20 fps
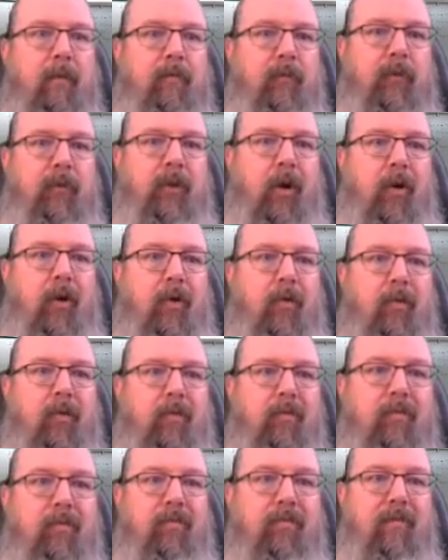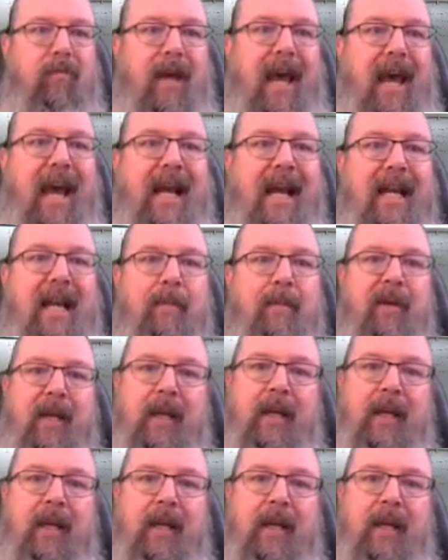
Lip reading: So academic